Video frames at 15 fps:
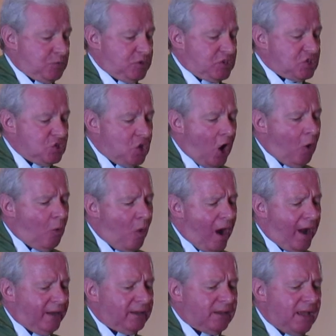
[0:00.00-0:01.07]
which no
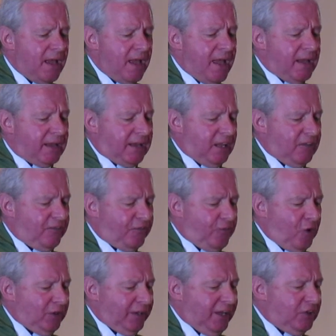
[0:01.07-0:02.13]
one can
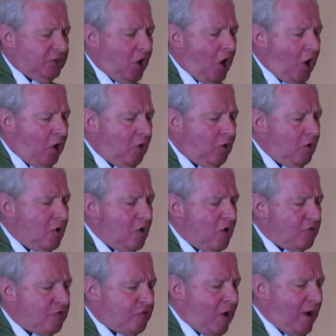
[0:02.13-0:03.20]
fully know
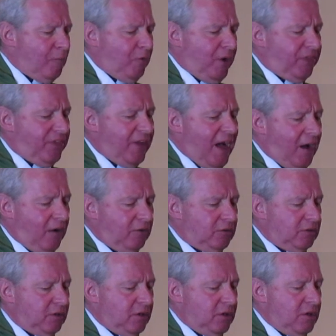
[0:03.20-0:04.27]
from
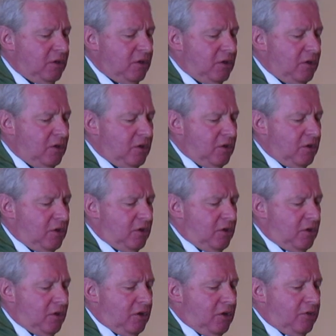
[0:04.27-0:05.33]
without.
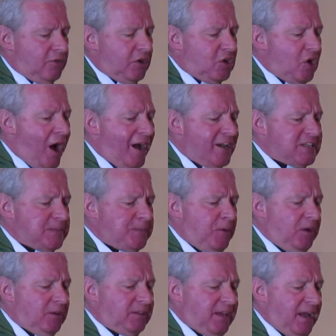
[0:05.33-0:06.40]
The
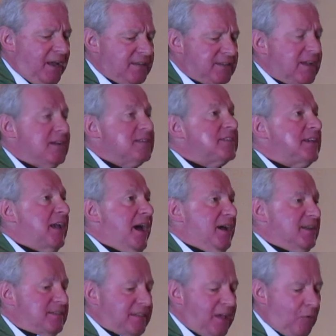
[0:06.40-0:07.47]
gospel tells us,
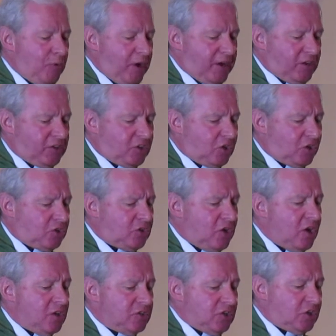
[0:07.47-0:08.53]
yes, that we're
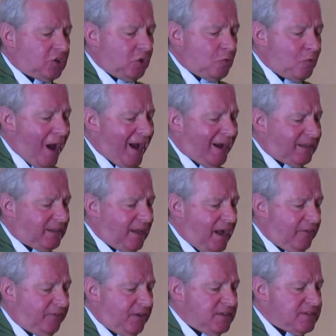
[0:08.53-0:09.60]
to correct
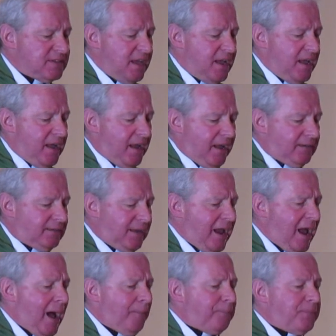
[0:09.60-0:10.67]
others and to
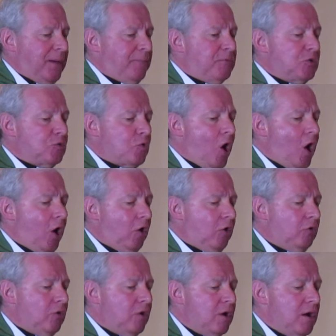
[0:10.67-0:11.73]
help them
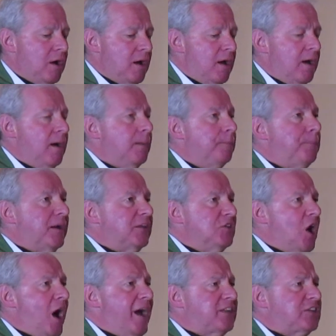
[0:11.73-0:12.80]
grow, but
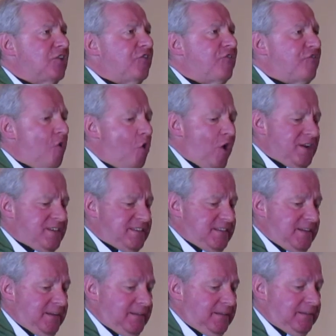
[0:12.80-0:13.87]
not to force
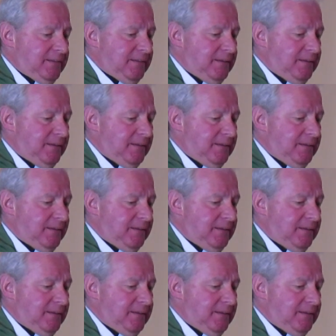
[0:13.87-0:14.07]
it.